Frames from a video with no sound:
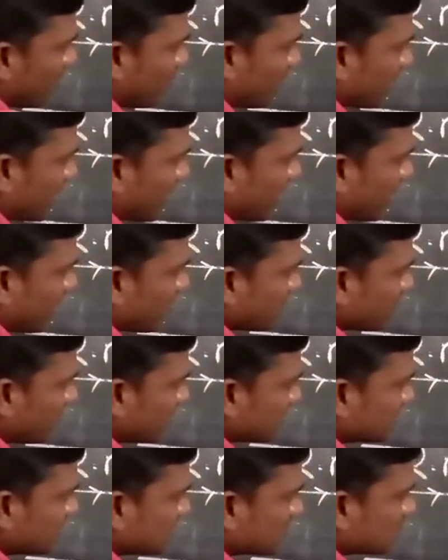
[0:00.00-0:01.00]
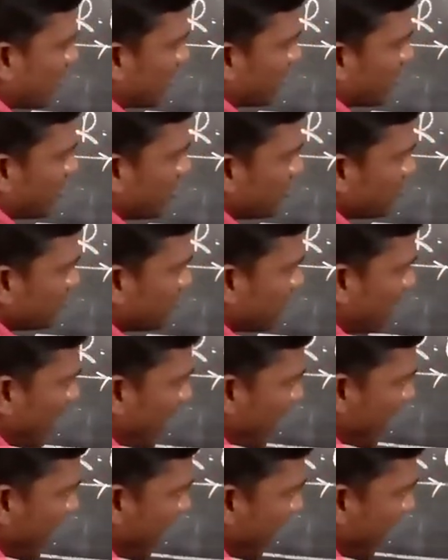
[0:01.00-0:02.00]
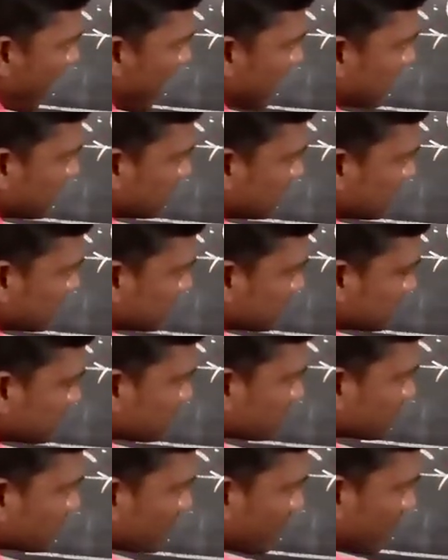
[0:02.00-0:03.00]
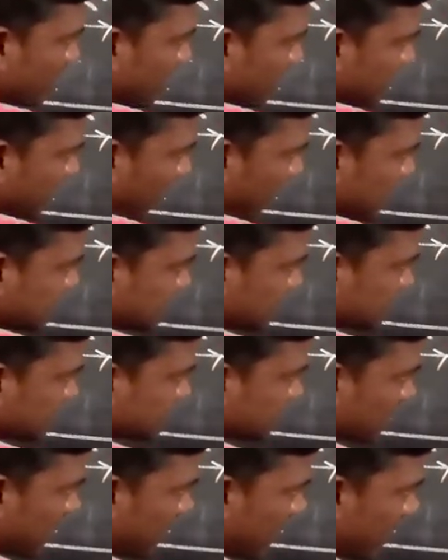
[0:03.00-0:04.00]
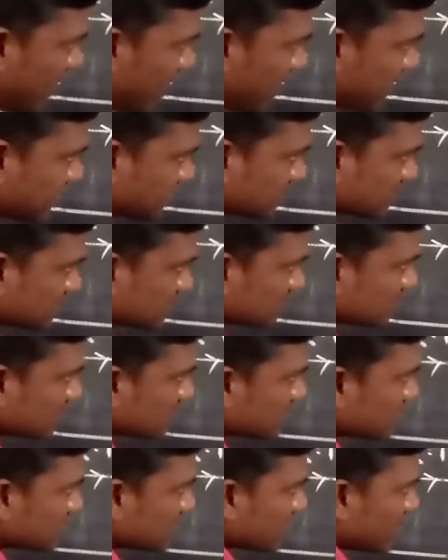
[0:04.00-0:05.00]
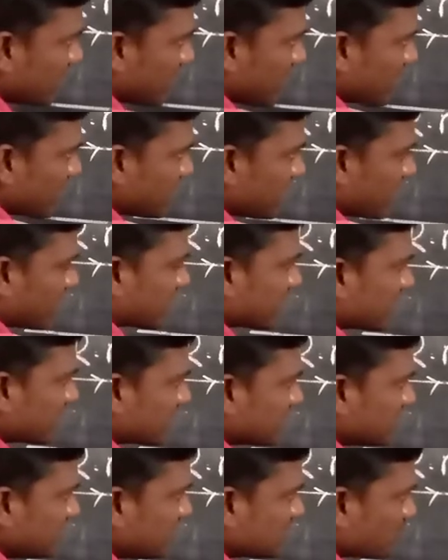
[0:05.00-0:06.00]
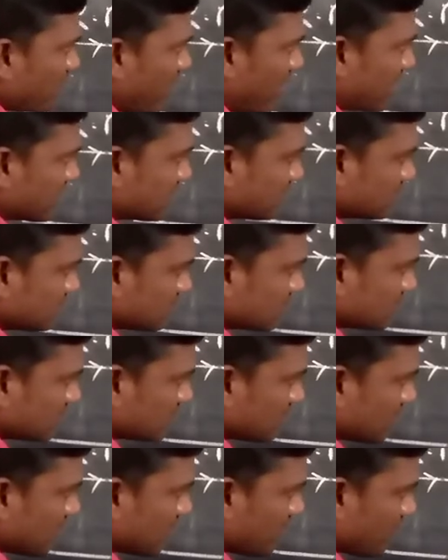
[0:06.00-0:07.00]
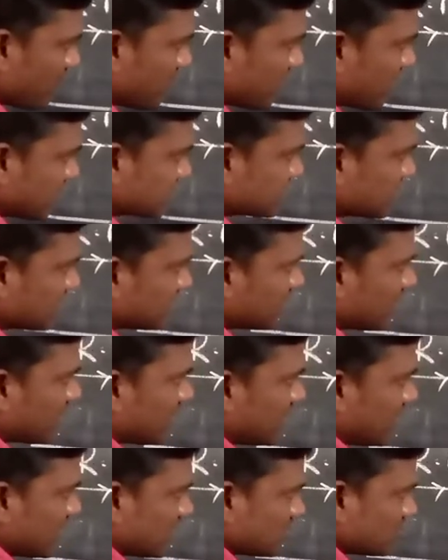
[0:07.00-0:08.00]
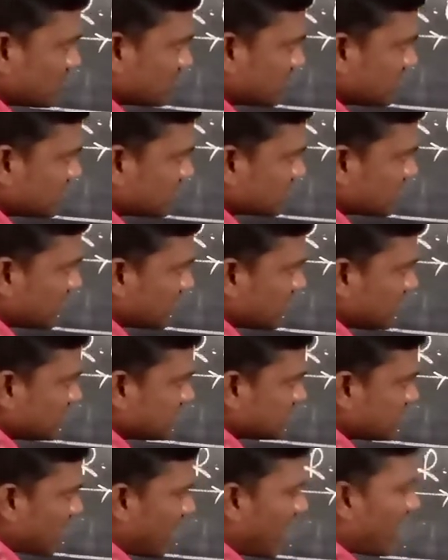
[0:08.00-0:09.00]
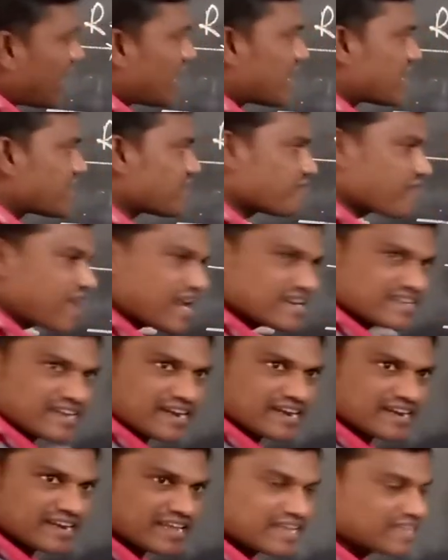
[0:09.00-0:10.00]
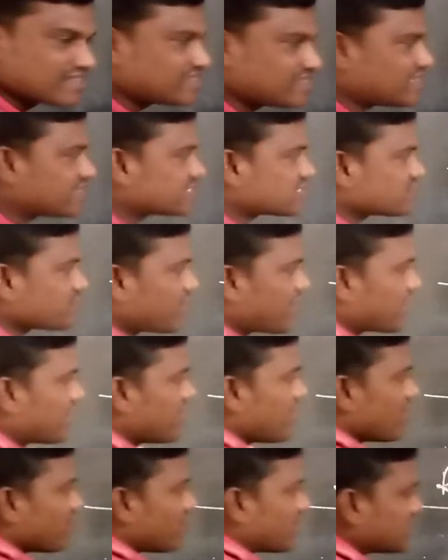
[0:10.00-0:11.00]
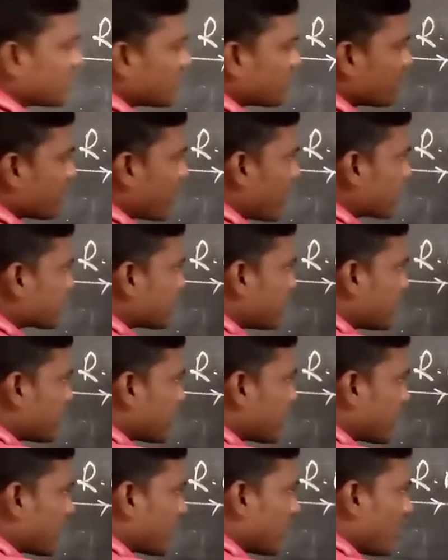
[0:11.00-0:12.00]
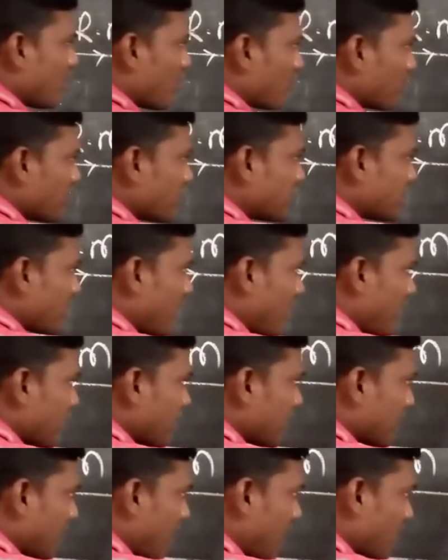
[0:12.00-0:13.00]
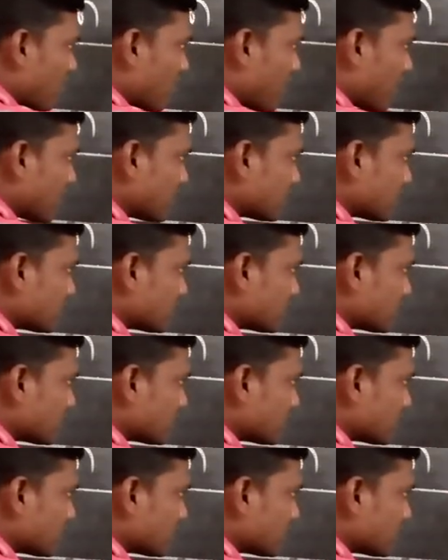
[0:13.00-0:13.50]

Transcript: okay, for this one, we draw an tangential line. Here, this part, we can say that. So this is the refracted ray. That's why for the refracted ray, we draw a normal.